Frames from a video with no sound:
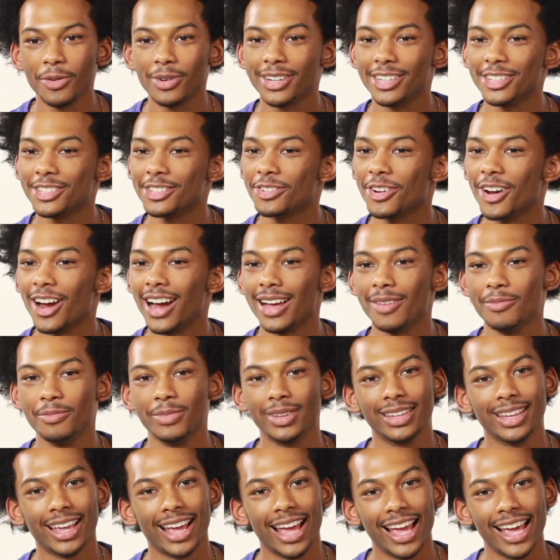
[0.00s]
describe
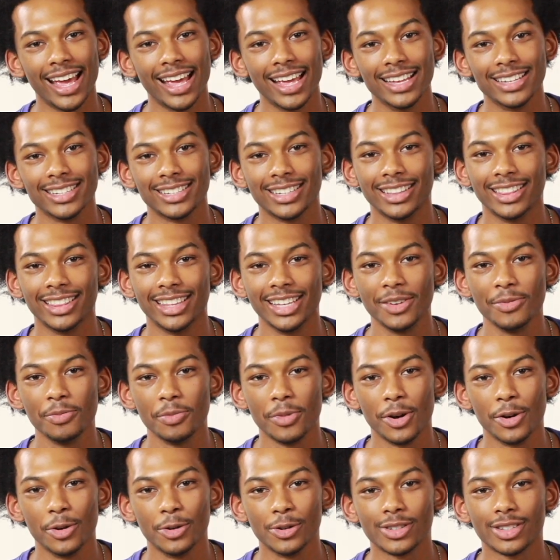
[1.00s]
me as the
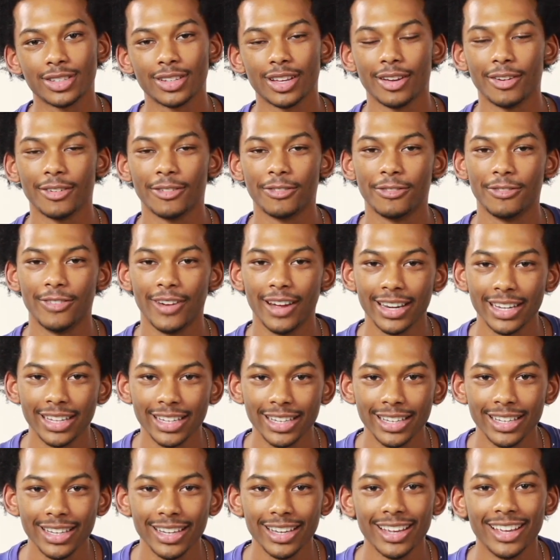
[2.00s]
most
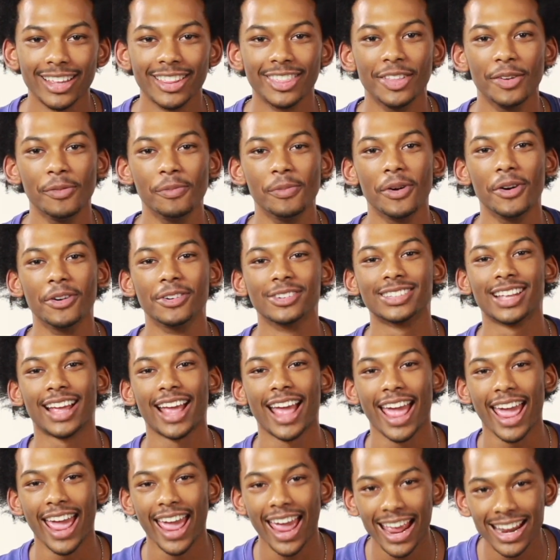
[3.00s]
funny, the most
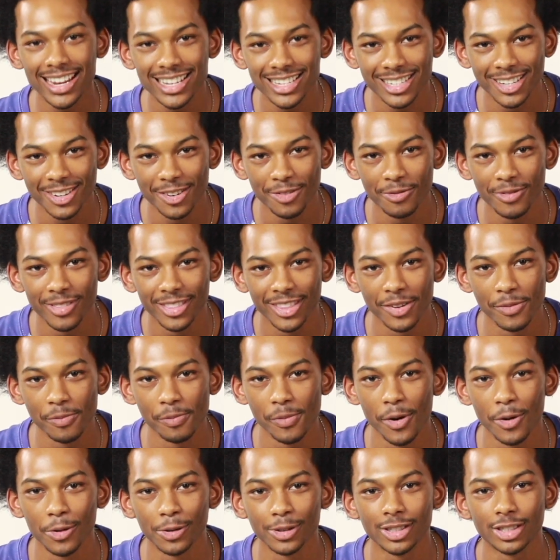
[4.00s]
handsome, the
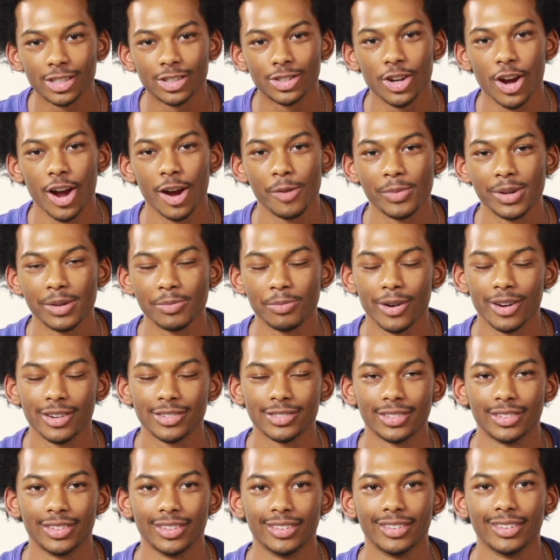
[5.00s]
most charming
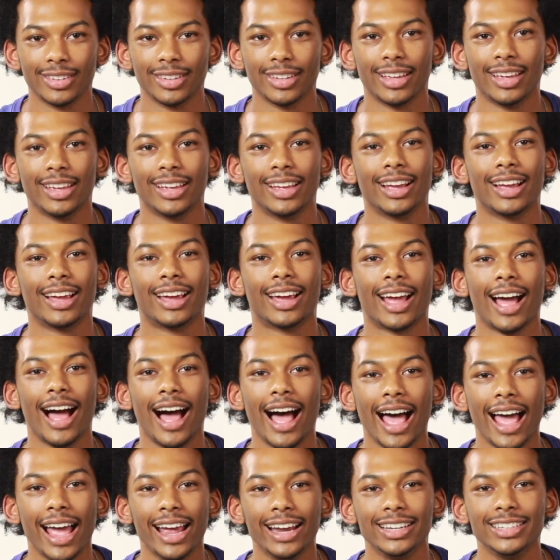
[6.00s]
person,
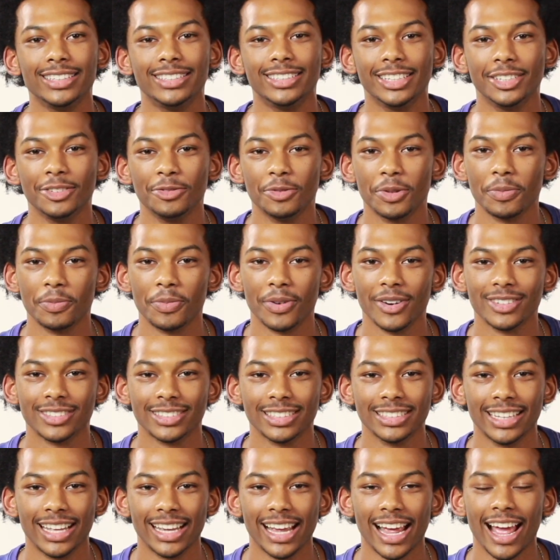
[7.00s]
kind, genuine person
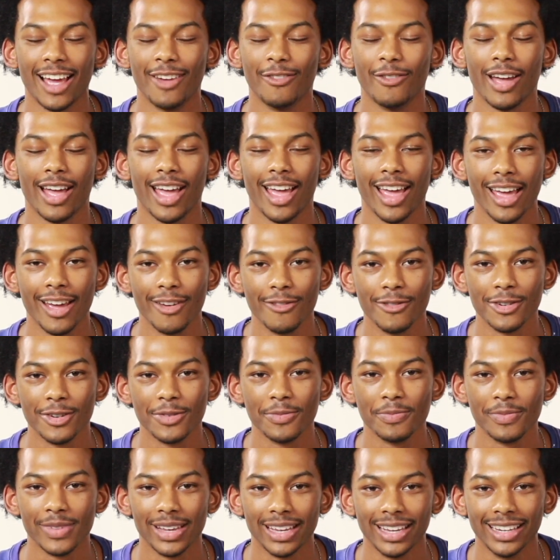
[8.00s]
they have ever
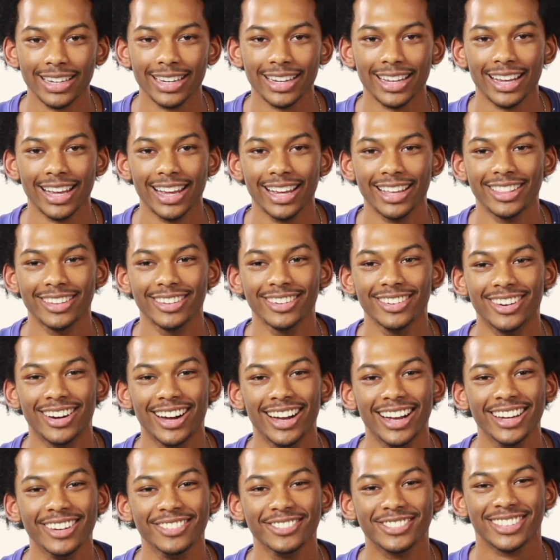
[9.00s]
met in their
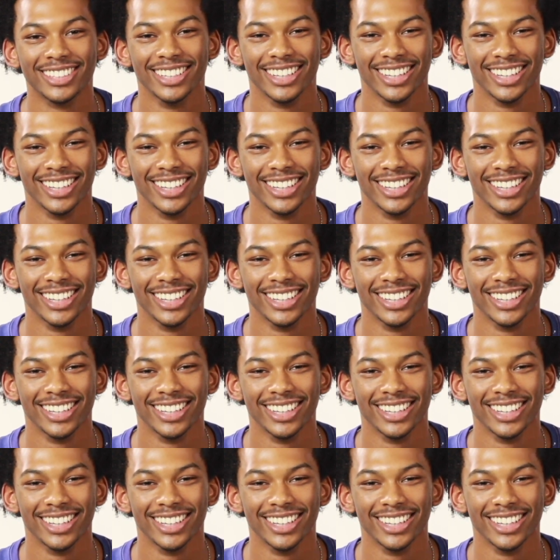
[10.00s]
lives.